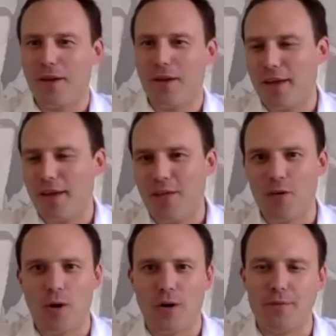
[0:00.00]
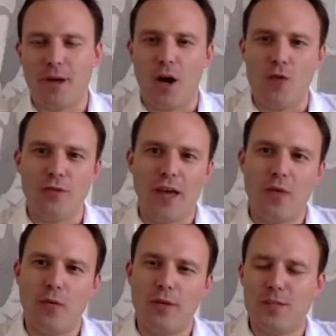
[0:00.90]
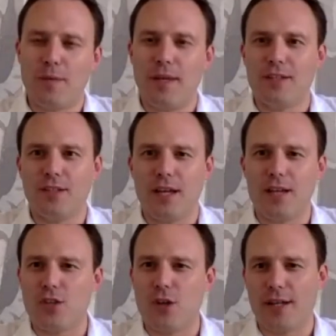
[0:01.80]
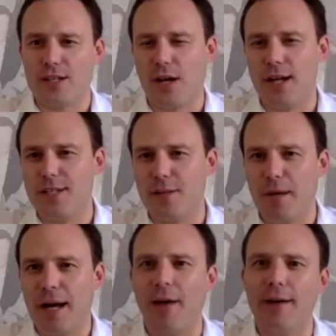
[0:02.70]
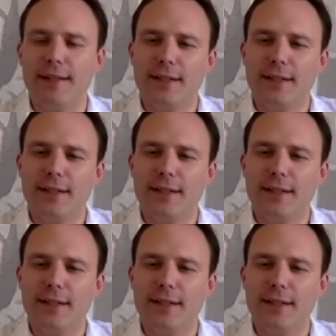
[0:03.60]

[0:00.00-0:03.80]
I think everyone over there that we speak to, they're so excited about.